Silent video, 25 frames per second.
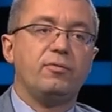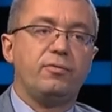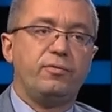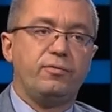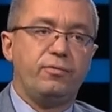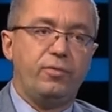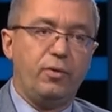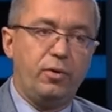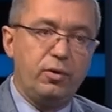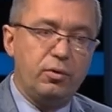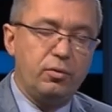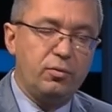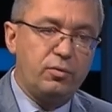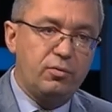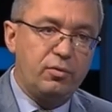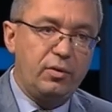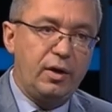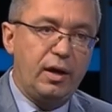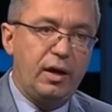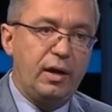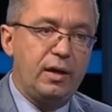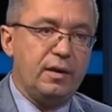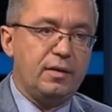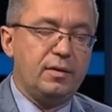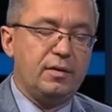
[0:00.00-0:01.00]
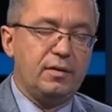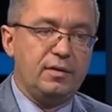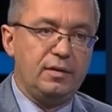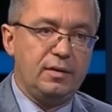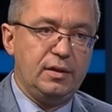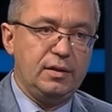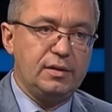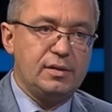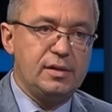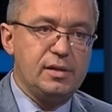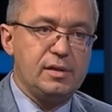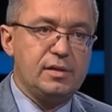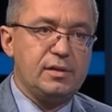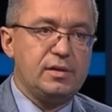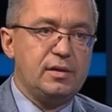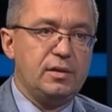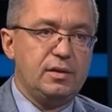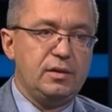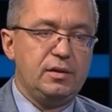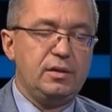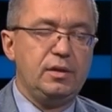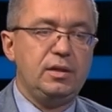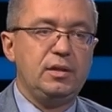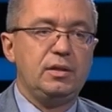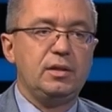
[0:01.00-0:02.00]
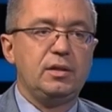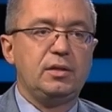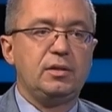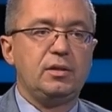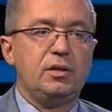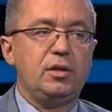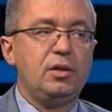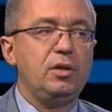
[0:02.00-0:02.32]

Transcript: For Ukraine, this is needed